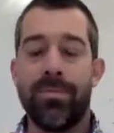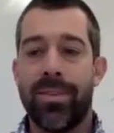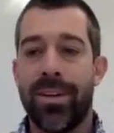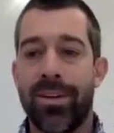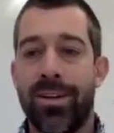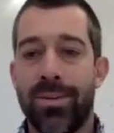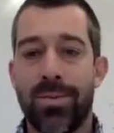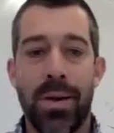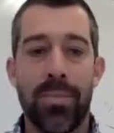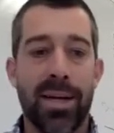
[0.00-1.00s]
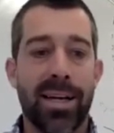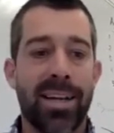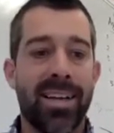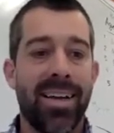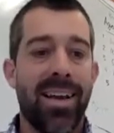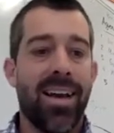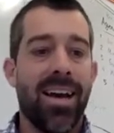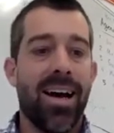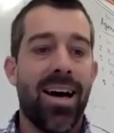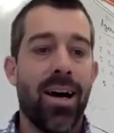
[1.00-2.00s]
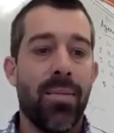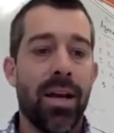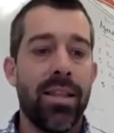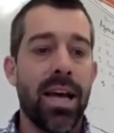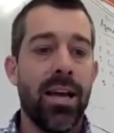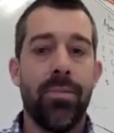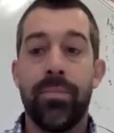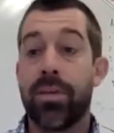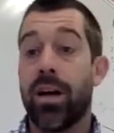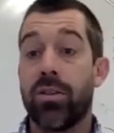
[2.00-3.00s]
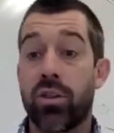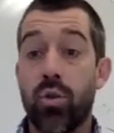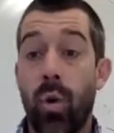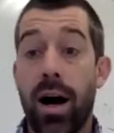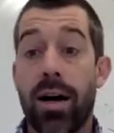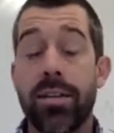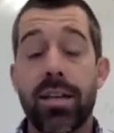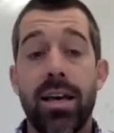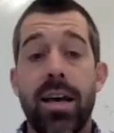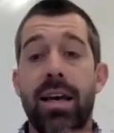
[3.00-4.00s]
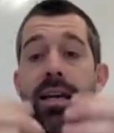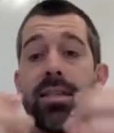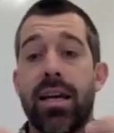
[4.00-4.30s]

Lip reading: there you go. That's why I'm picking it. And then a squat is